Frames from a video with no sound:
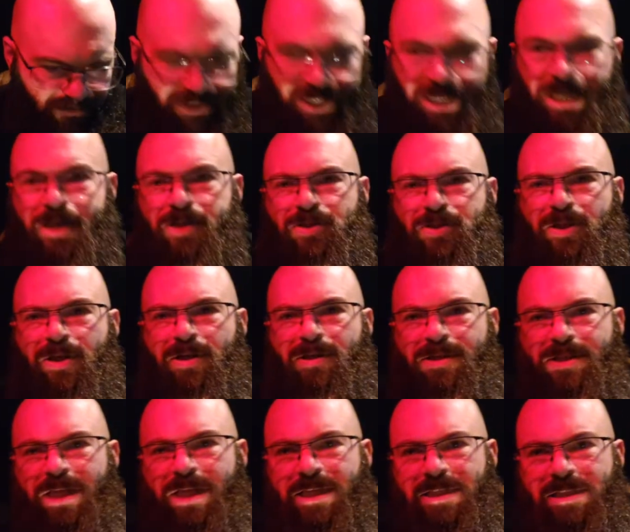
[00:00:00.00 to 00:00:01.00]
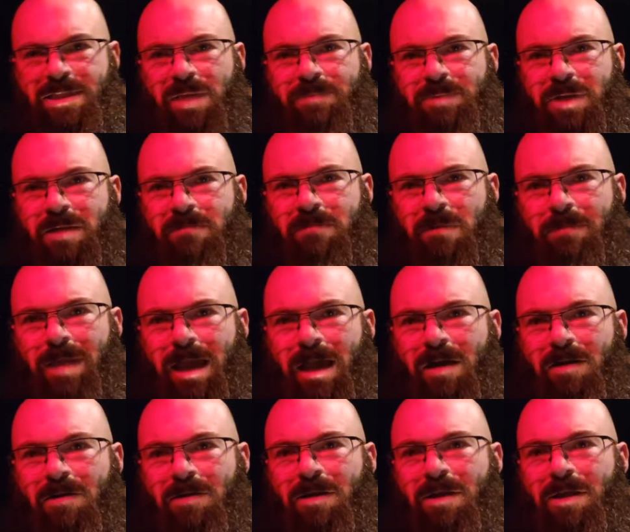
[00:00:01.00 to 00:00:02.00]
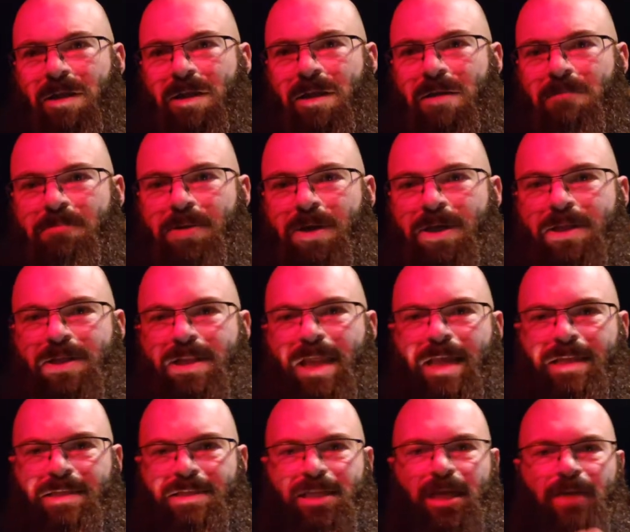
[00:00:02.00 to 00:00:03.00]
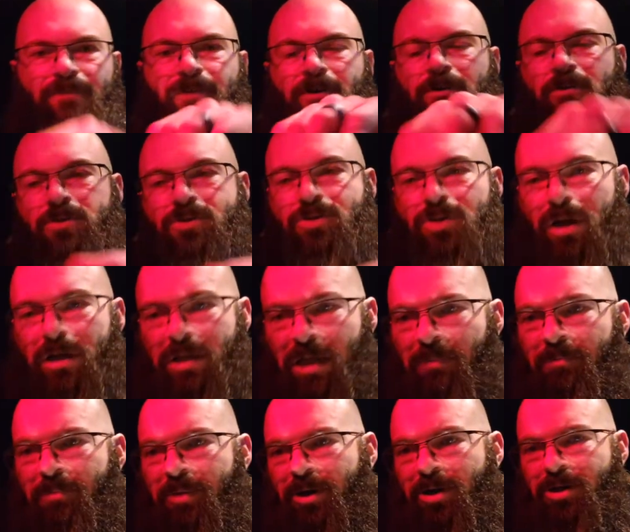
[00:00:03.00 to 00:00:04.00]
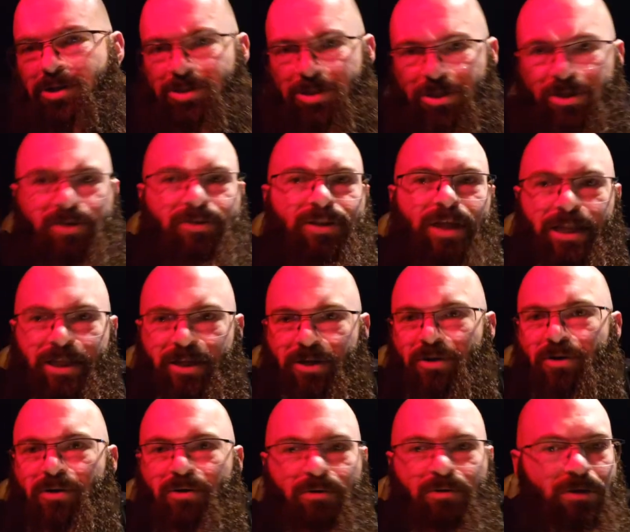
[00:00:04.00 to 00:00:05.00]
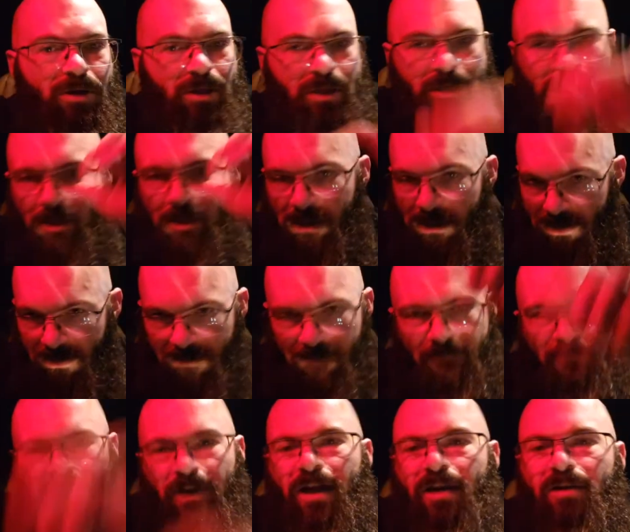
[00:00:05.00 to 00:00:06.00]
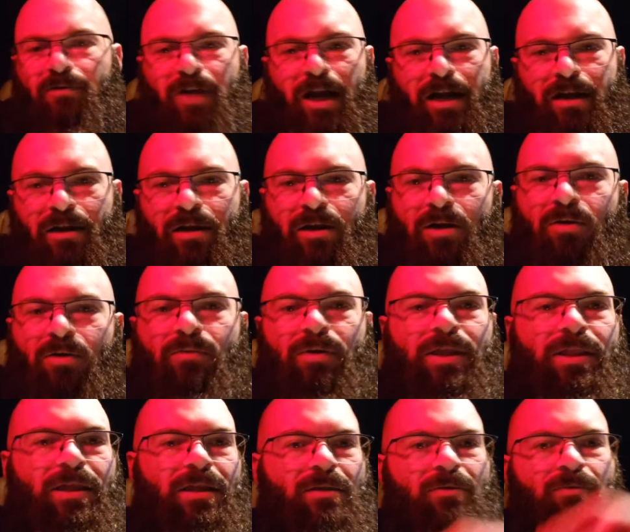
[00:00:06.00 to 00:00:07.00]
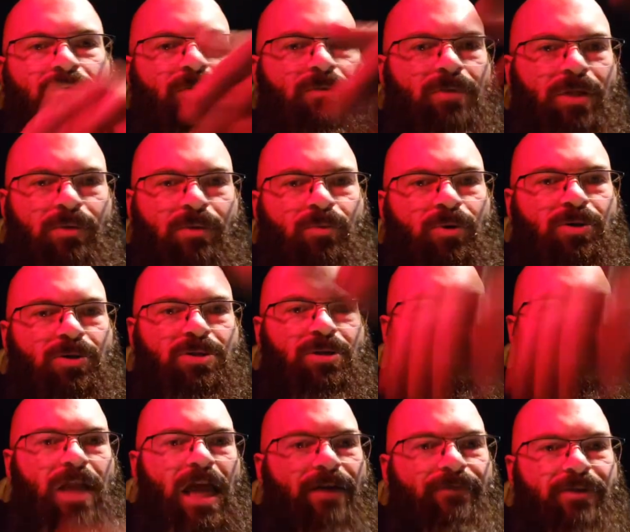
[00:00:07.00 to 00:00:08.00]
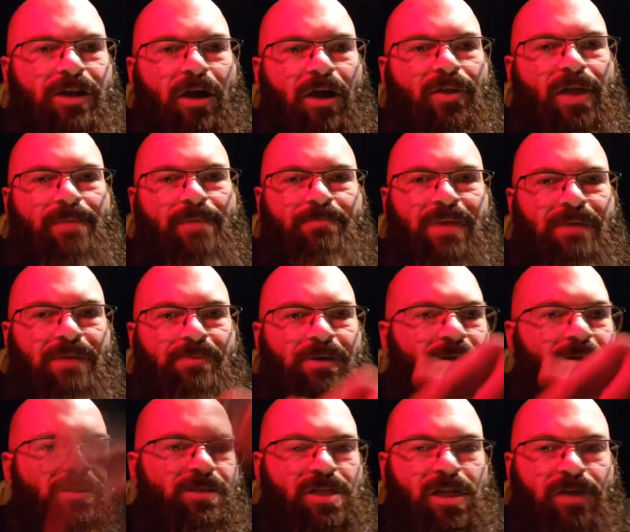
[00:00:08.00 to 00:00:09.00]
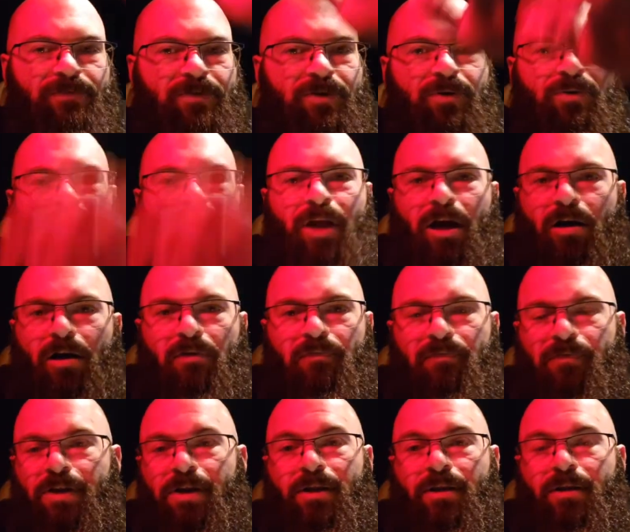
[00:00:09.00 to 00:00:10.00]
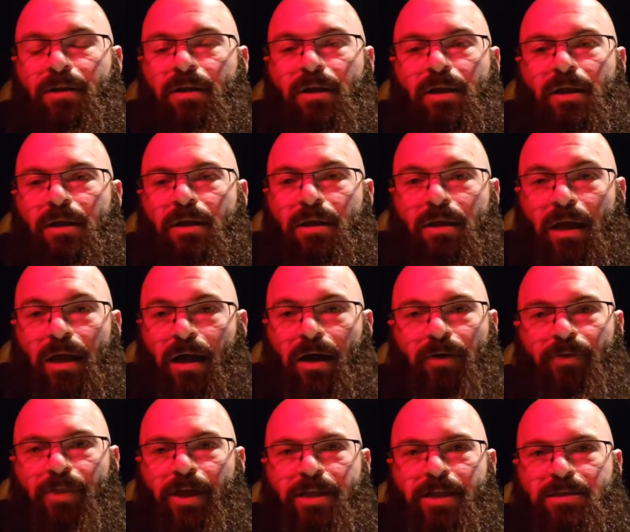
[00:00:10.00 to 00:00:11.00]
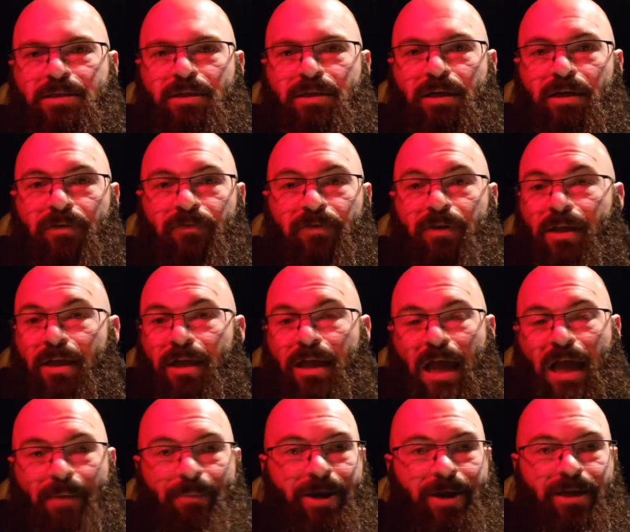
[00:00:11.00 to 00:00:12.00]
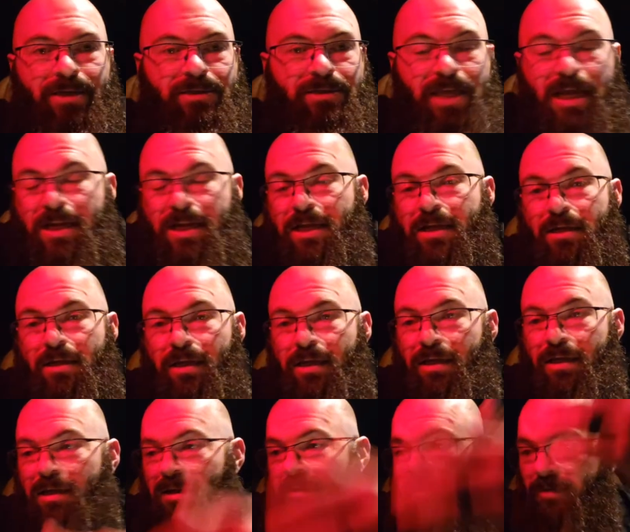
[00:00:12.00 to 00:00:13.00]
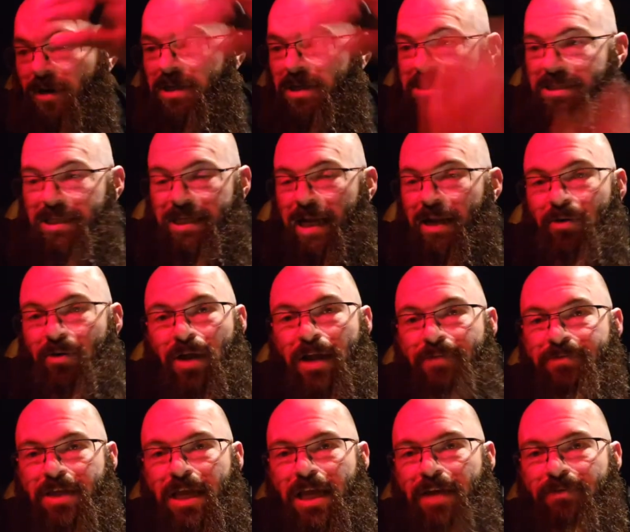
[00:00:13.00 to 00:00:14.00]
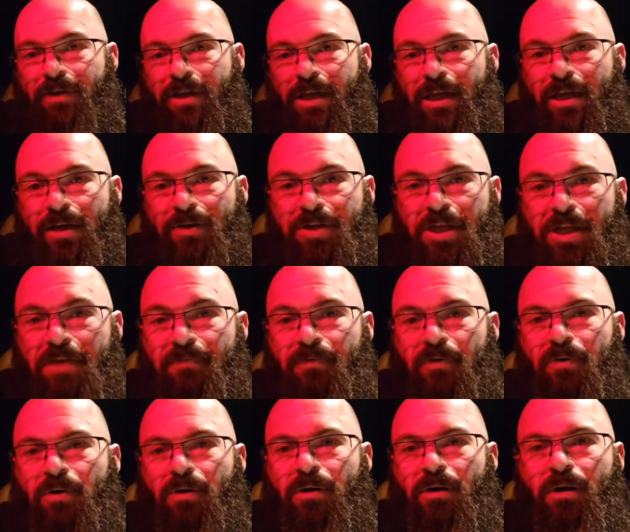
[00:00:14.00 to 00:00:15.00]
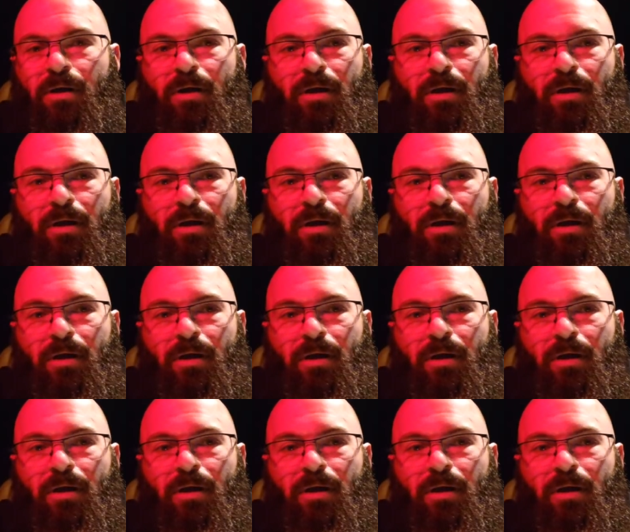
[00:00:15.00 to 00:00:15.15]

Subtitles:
insurance says something to him about putting that stuff on a truck, I'm pretty sure that he'll follow right along with it, and then we'll start having all that beeping stuff going off and all that stuff. I mean, technically, Rusty, I don't have to have an ELD for,